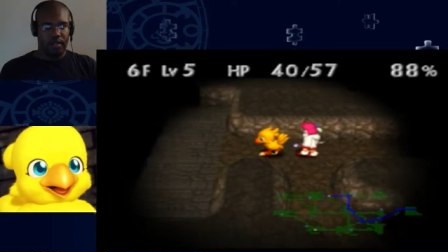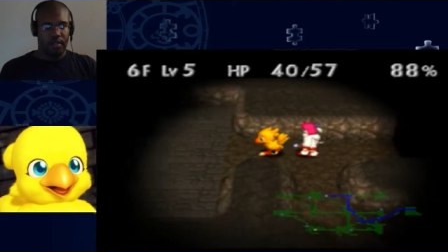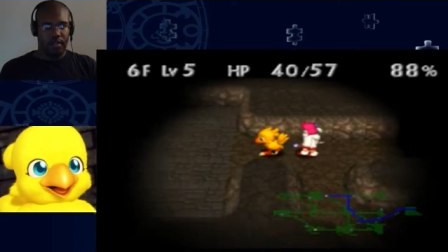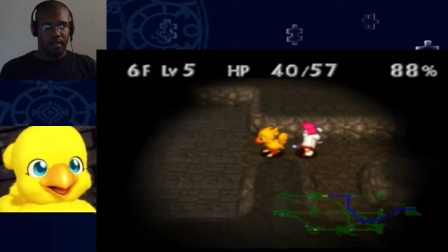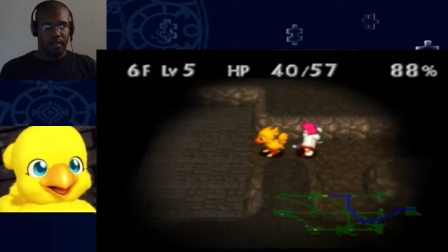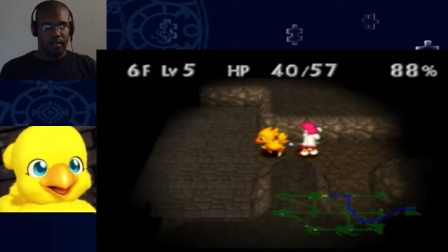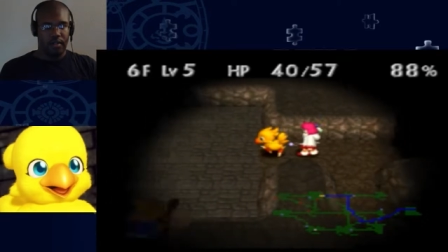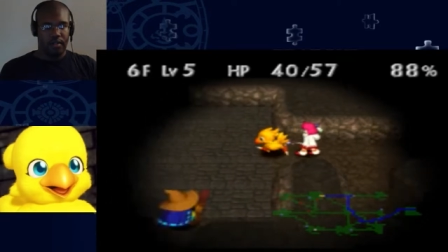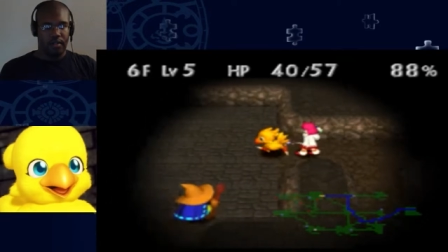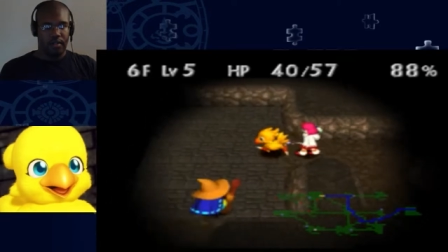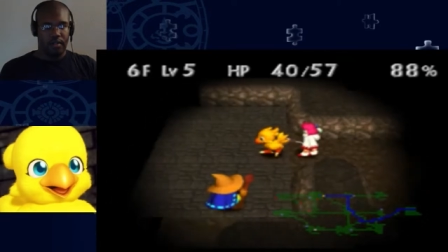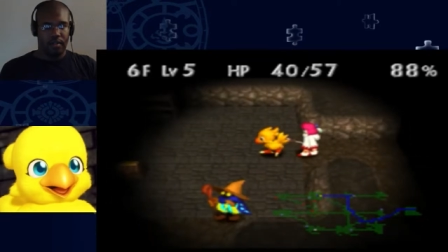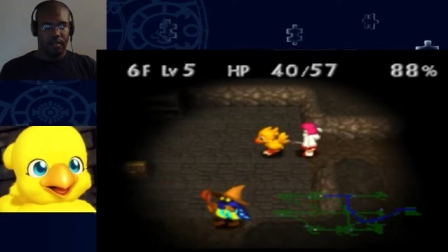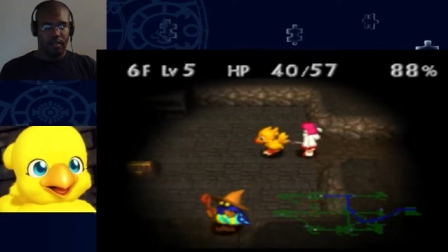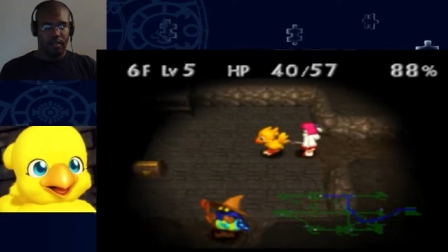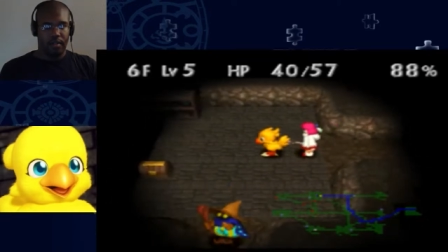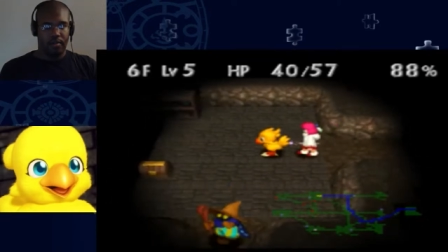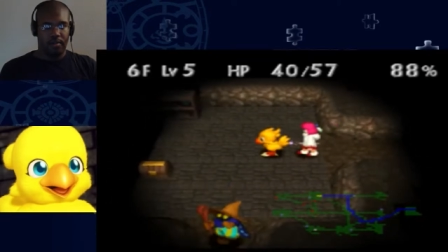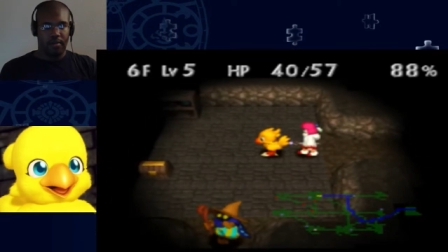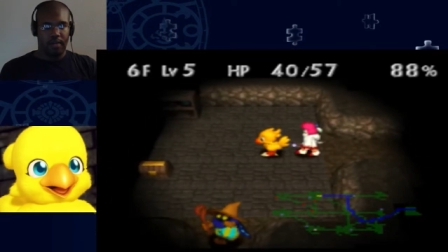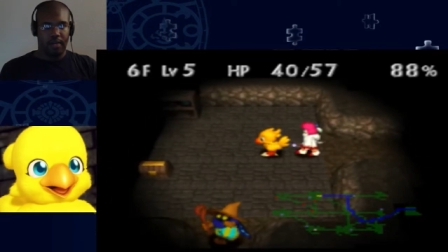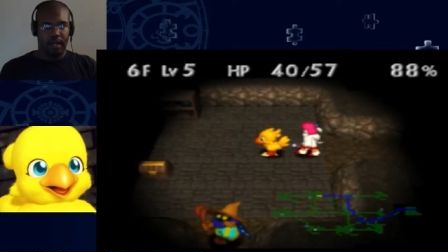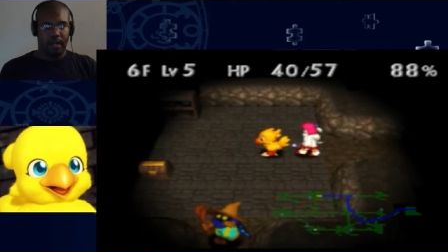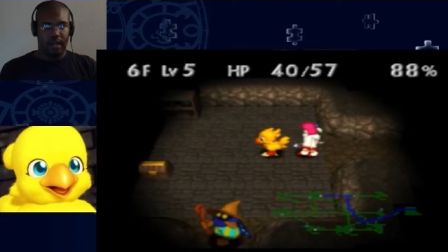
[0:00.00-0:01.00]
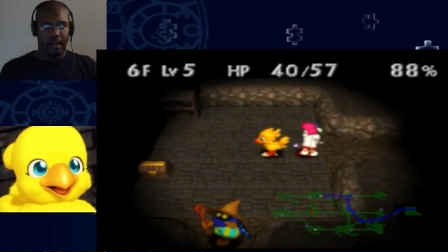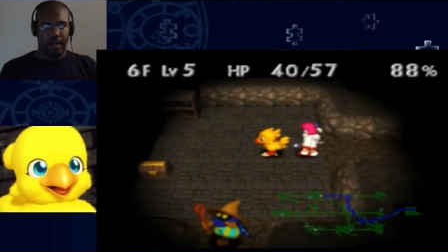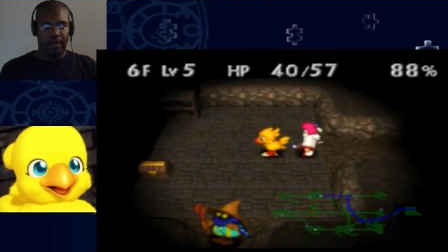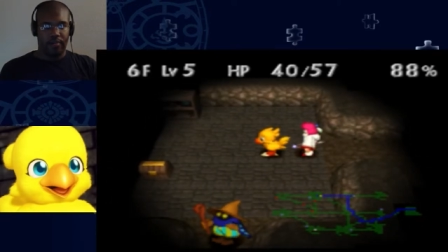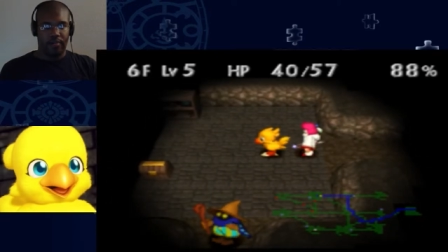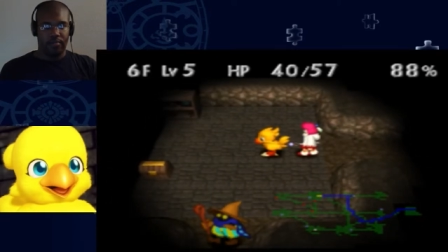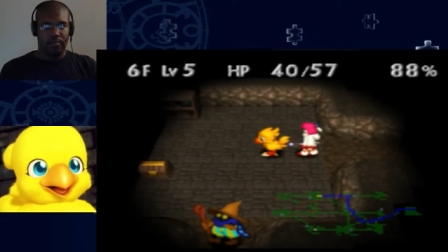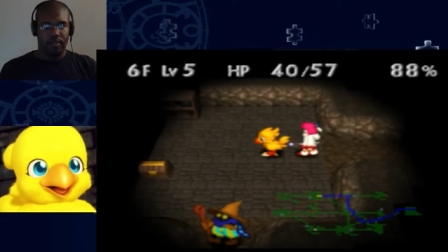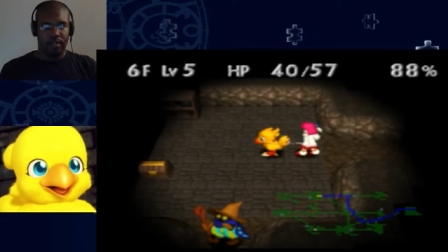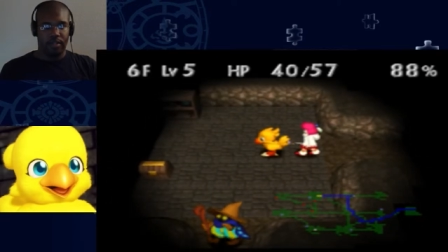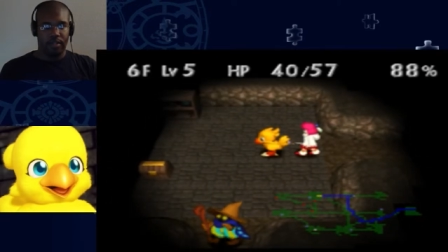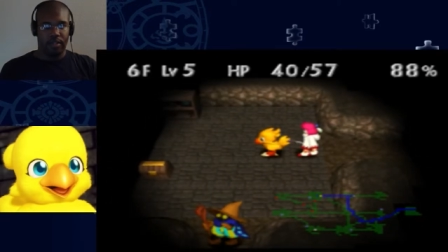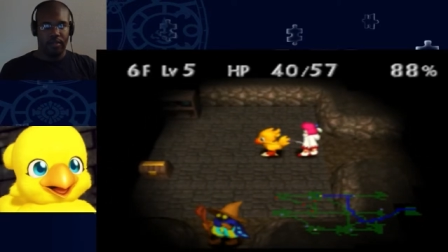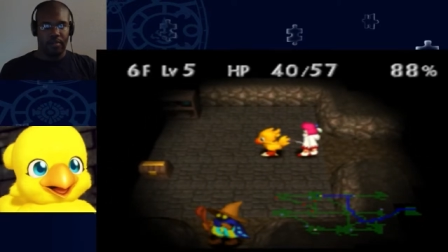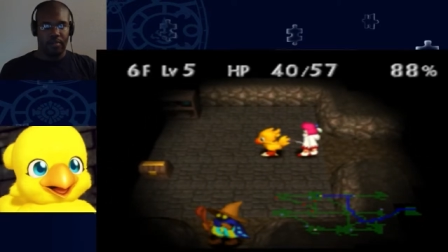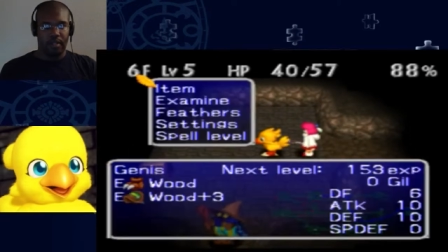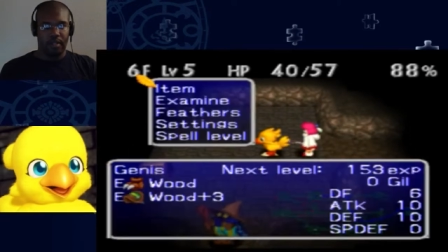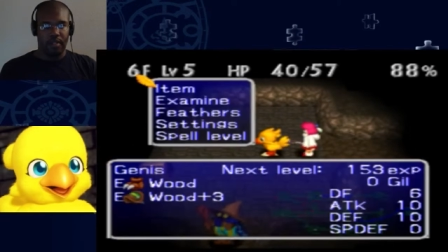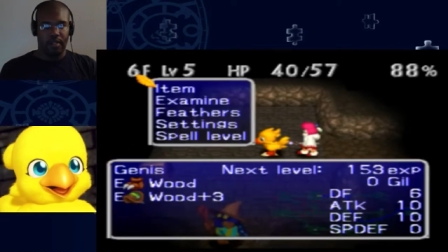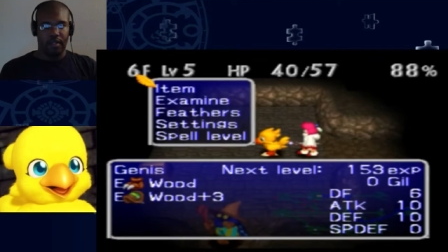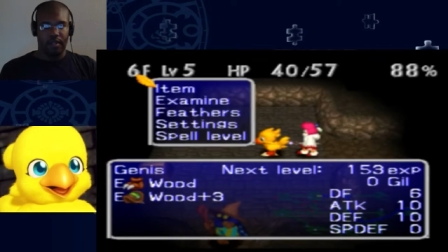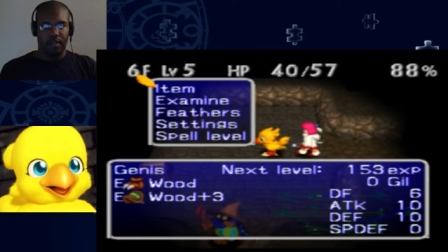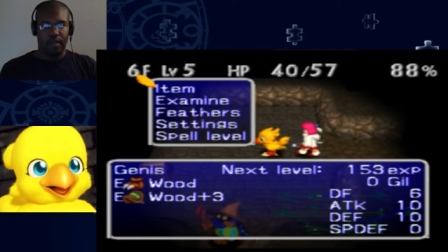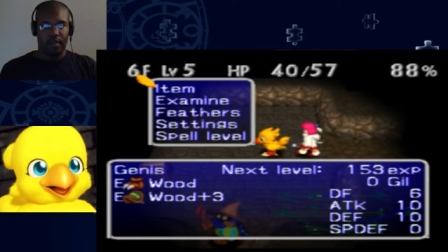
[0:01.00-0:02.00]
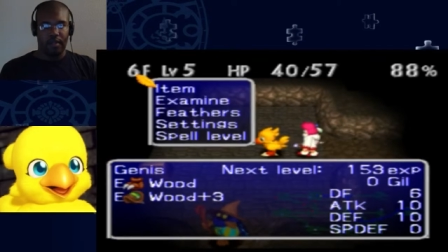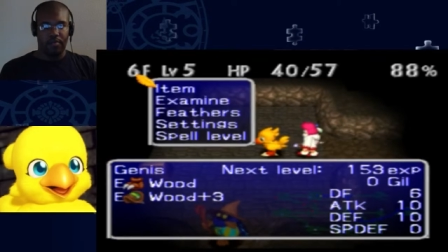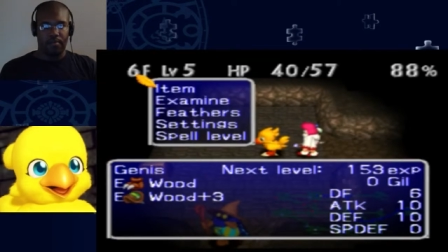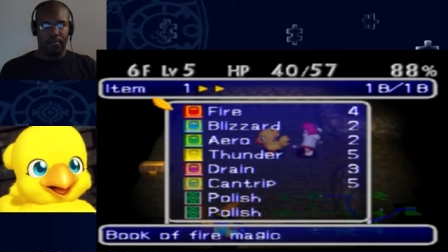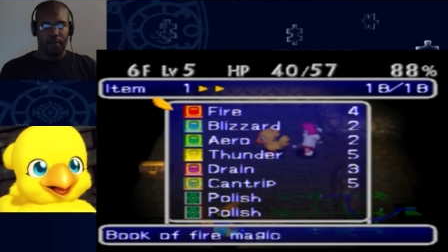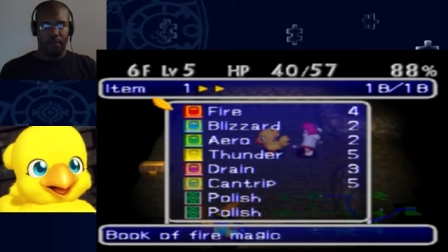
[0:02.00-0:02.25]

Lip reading: There's a couple of items coming up.